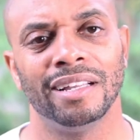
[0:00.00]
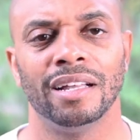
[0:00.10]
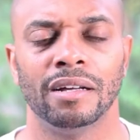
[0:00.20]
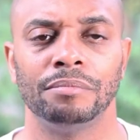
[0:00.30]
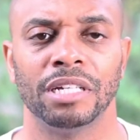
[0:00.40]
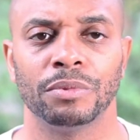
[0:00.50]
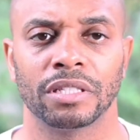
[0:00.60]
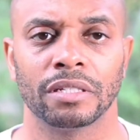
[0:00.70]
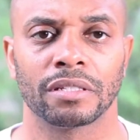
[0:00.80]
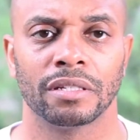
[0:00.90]
I'm done with
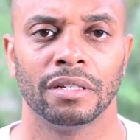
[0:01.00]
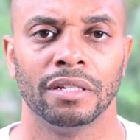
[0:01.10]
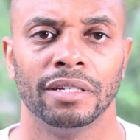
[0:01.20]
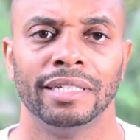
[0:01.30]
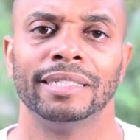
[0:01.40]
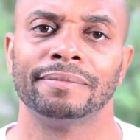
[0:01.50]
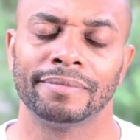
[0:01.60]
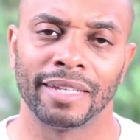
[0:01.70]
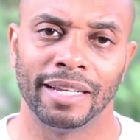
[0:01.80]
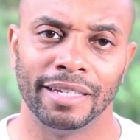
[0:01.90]
this.
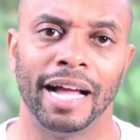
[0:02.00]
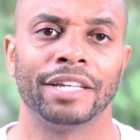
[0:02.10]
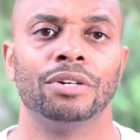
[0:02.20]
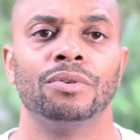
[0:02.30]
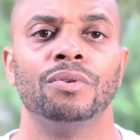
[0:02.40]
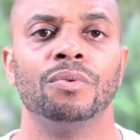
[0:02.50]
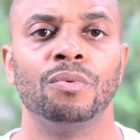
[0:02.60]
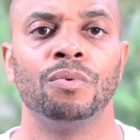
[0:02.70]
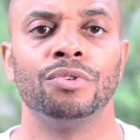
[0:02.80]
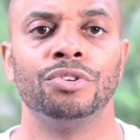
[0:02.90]
Yeah, I know.
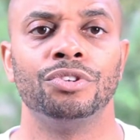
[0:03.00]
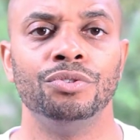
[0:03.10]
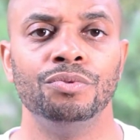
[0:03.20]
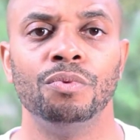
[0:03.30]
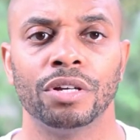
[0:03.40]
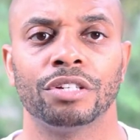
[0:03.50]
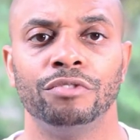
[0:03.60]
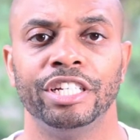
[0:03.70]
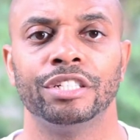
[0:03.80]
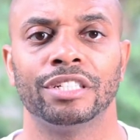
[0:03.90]
You want the
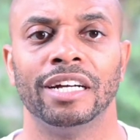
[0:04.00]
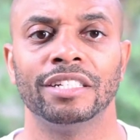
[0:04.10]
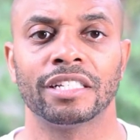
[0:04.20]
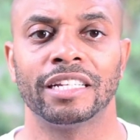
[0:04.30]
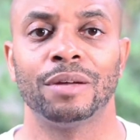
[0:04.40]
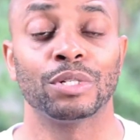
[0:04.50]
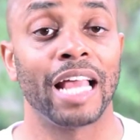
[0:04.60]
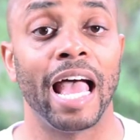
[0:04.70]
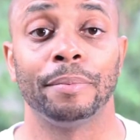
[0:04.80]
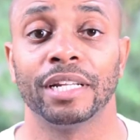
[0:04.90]
reader to understand what's
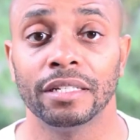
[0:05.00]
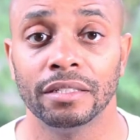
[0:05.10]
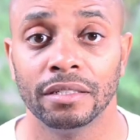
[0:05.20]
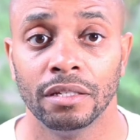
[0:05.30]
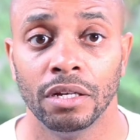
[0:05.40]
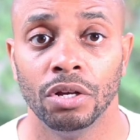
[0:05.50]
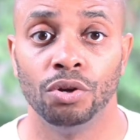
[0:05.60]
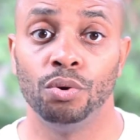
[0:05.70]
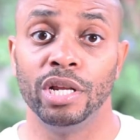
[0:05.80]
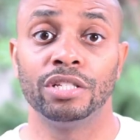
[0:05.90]
happening,
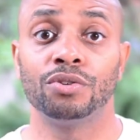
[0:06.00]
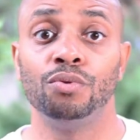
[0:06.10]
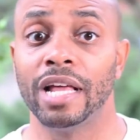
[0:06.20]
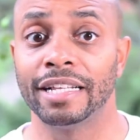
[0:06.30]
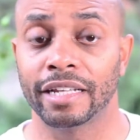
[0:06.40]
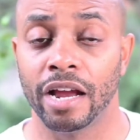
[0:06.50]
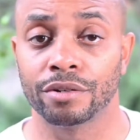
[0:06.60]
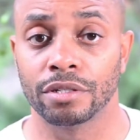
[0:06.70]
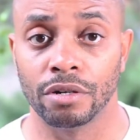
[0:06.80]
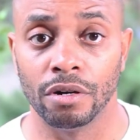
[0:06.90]
who these cool-ass
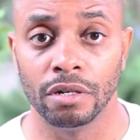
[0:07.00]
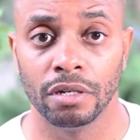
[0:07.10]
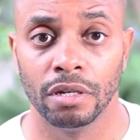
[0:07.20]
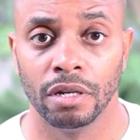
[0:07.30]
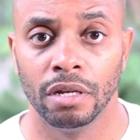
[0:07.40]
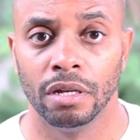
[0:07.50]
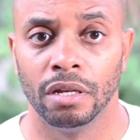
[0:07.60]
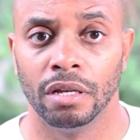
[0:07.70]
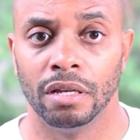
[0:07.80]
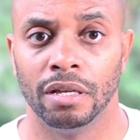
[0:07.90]
characters are,
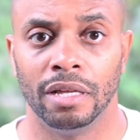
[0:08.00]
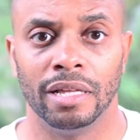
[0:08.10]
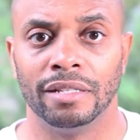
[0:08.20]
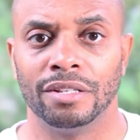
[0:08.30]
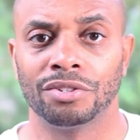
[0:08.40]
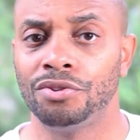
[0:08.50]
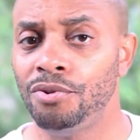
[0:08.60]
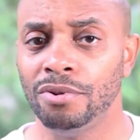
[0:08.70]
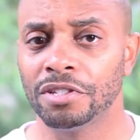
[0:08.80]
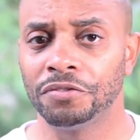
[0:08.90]
and the
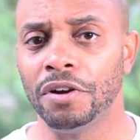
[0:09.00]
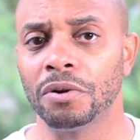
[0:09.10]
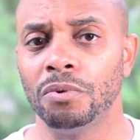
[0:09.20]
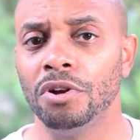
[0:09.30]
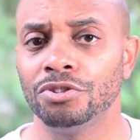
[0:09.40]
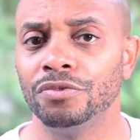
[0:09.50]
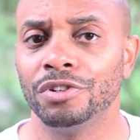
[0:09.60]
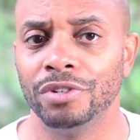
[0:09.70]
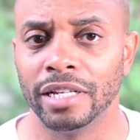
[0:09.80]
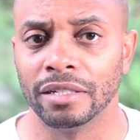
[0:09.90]
cool as fuck world you've
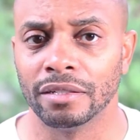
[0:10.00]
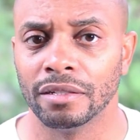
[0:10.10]
created.